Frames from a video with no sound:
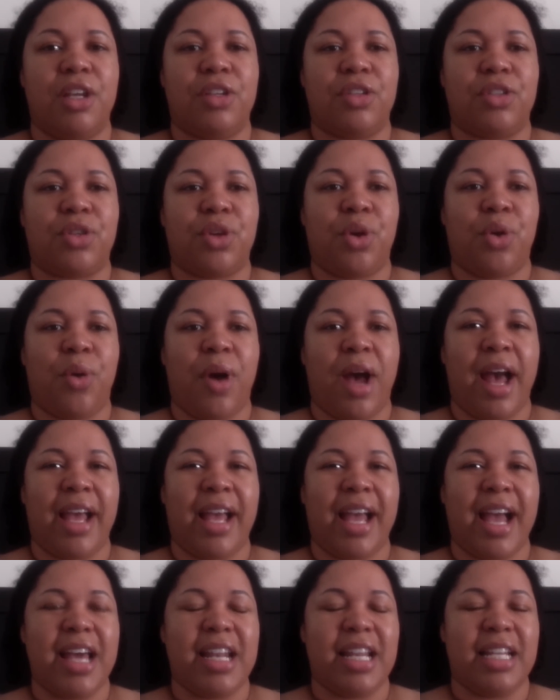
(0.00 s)
So I
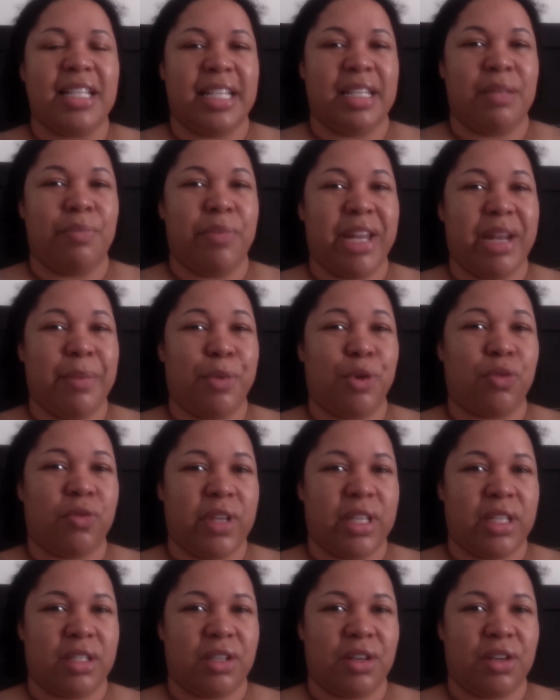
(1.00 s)
kind of did minimal
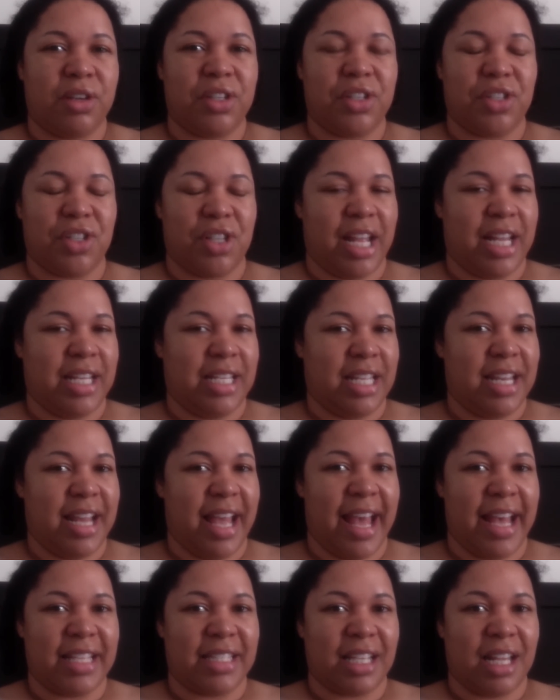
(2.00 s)
research, and I didn't
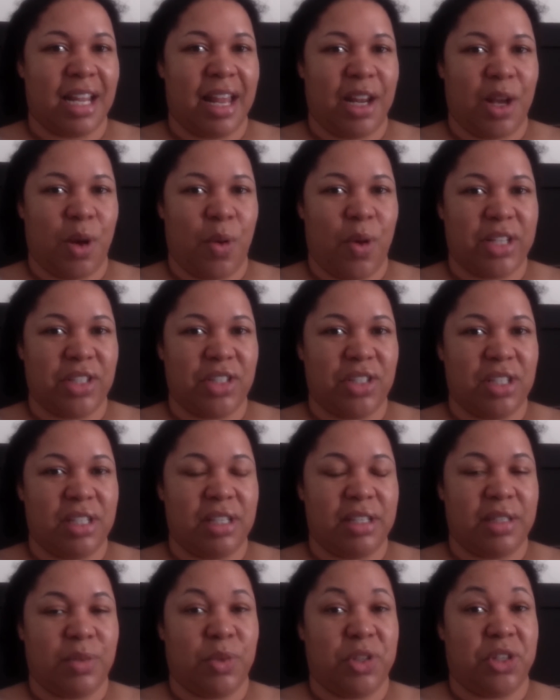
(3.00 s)
ask a lot of
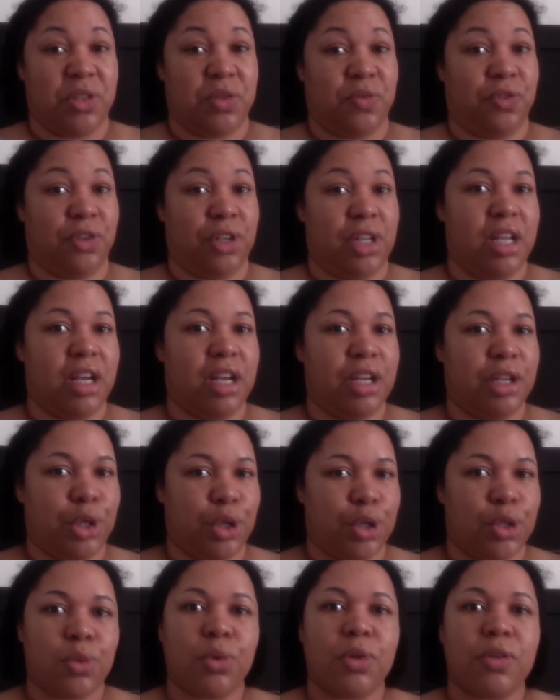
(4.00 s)
questions, which is really
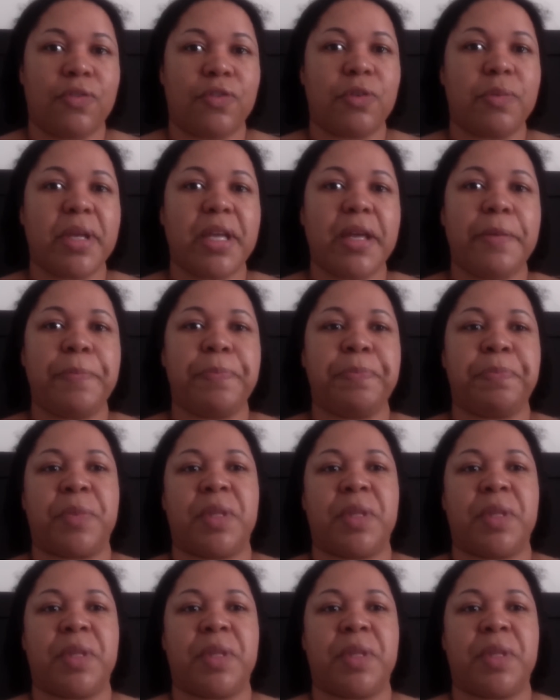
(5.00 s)
unusual for me.